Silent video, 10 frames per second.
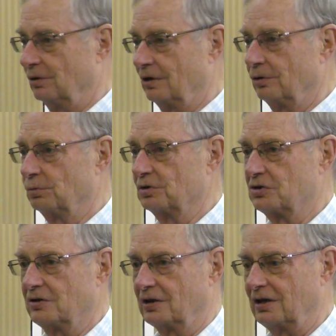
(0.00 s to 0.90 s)
In other words,
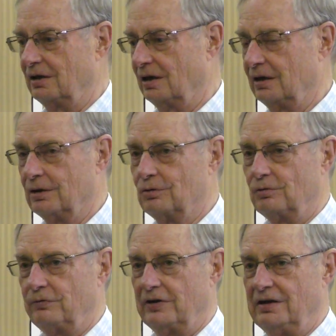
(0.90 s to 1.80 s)
the
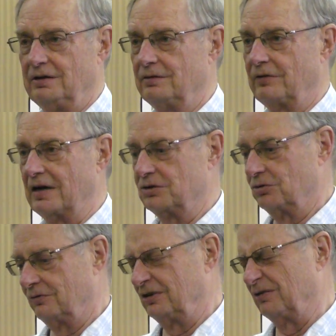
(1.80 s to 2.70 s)
canonical
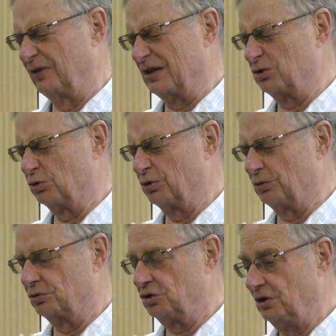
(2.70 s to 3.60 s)

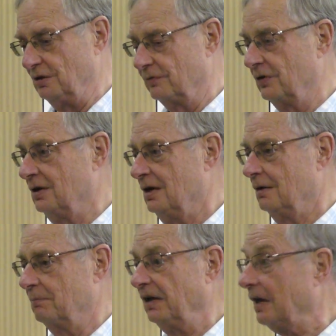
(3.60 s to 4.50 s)
divisorial sheaf
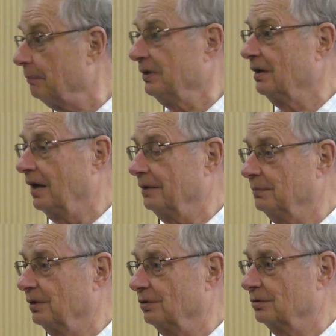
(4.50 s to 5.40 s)
may not be a line
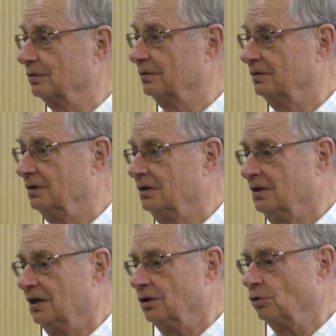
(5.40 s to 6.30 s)
bundle.
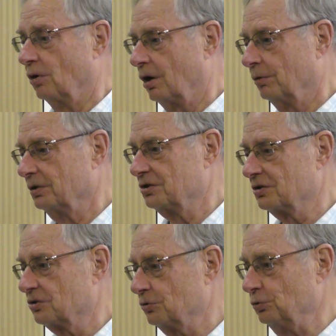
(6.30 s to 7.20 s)
You always
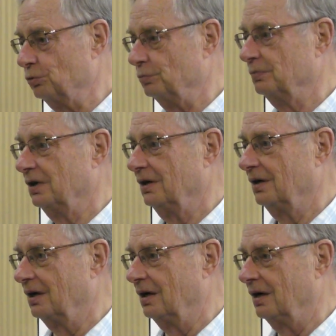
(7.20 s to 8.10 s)
assume
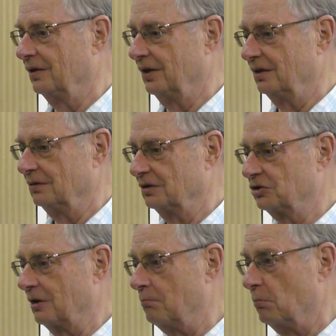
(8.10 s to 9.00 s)
that
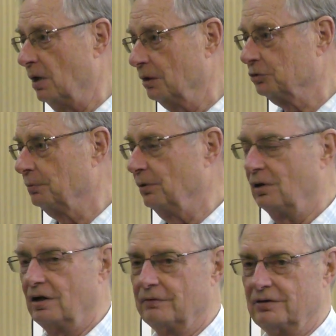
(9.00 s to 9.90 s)
some
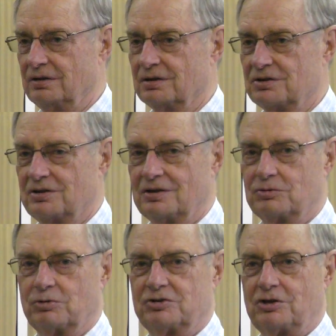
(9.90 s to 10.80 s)
multiple of it is.
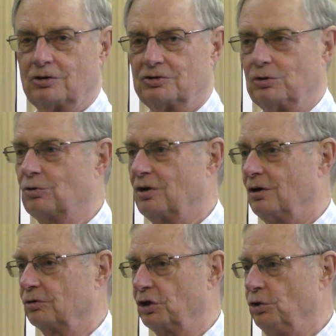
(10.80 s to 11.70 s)
It's some
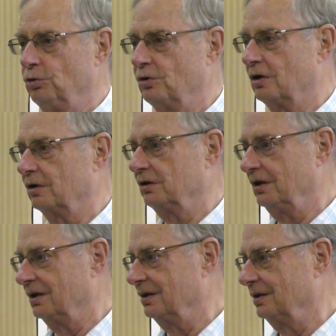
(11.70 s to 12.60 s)
so-called Q
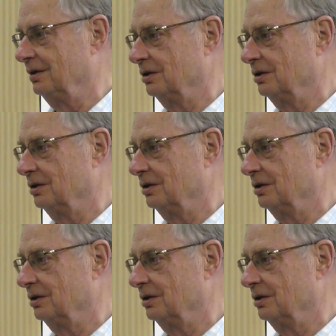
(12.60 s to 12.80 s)
Cartier.